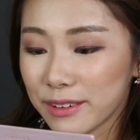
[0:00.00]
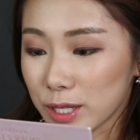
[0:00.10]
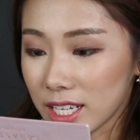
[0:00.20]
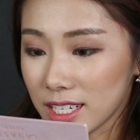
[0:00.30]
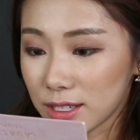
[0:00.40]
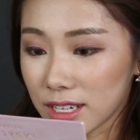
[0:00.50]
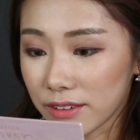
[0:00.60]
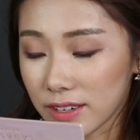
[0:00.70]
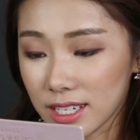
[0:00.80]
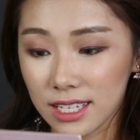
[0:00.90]
when I need to
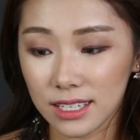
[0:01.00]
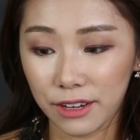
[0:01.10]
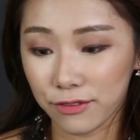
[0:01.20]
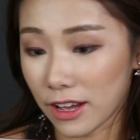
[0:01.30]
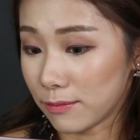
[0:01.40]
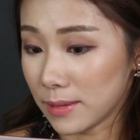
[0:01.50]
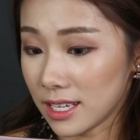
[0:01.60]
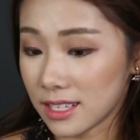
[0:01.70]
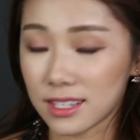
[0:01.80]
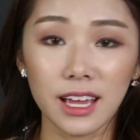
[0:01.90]
get ready in like 5 minutes.